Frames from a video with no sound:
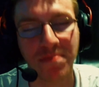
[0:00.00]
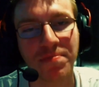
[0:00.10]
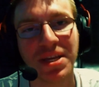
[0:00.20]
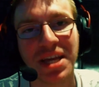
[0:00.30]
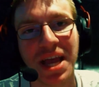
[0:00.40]

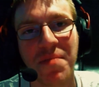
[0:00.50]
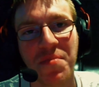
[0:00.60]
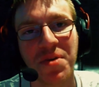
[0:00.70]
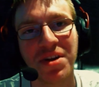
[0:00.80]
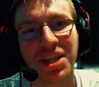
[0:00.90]
became
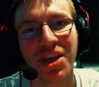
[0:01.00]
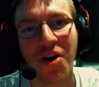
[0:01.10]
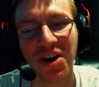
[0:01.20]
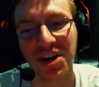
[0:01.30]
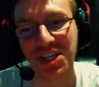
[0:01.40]
really
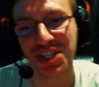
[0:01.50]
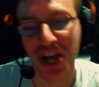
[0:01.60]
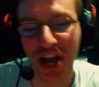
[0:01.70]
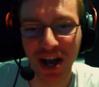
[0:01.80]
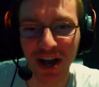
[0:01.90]
harsh.
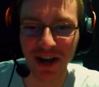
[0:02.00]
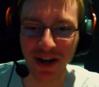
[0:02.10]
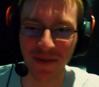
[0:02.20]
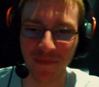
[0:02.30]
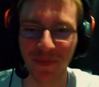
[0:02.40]

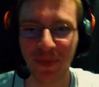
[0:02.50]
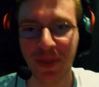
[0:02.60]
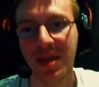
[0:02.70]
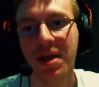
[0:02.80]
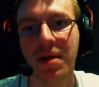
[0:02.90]
Um,
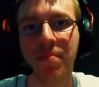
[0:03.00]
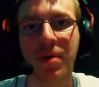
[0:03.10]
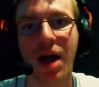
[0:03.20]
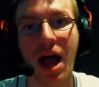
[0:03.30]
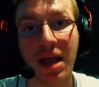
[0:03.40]

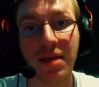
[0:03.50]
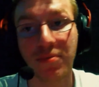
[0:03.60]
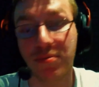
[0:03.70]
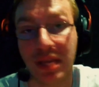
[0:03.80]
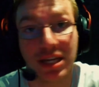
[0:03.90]
but I
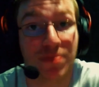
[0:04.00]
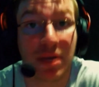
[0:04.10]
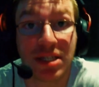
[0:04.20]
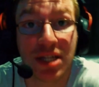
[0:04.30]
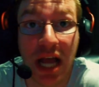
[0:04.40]
that's
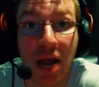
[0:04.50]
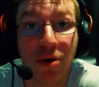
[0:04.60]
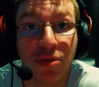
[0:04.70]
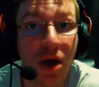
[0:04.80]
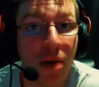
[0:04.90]
basically how I
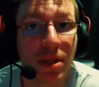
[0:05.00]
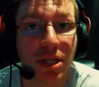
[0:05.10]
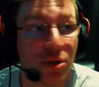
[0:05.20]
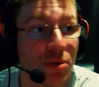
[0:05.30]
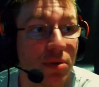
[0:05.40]
thought. But like,
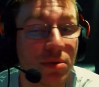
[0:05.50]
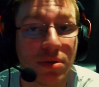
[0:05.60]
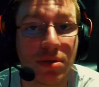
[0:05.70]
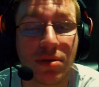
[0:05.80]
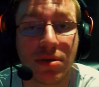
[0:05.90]
you don't
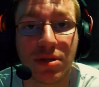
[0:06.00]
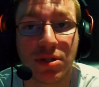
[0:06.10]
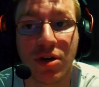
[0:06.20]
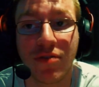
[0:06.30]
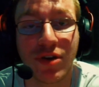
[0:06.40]

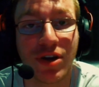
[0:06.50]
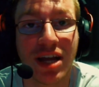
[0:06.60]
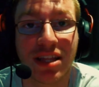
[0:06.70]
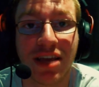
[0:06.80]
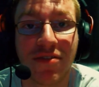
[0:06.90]
deserve. You're
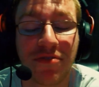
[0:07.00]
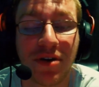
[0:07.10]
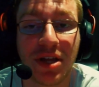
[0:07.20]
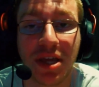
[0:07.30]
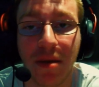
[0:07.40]
not that
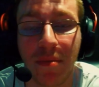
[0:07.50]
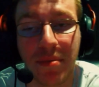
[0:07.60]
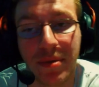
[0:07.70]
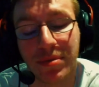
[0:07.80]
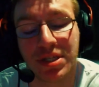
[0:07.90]
funny. I mean,
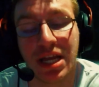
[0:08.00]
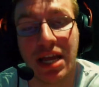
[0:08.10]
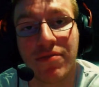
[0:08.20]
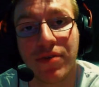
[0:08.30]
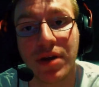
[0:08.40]
people say
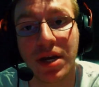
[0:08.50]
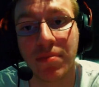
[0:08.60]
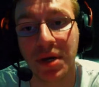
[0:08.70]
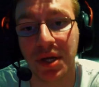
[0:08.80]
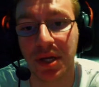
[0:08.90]
I'm funny,
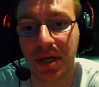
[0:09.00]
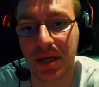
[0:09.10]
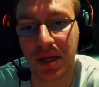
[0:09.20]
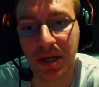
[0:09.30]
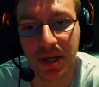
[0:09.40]
but
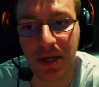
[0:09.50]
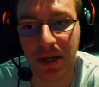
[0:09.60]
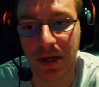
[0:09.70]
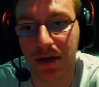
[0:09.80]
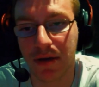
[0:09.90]

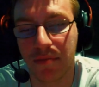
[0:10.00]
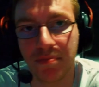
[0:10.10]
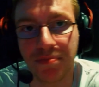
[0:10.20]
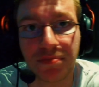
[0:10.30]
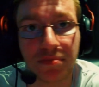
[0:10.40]
um,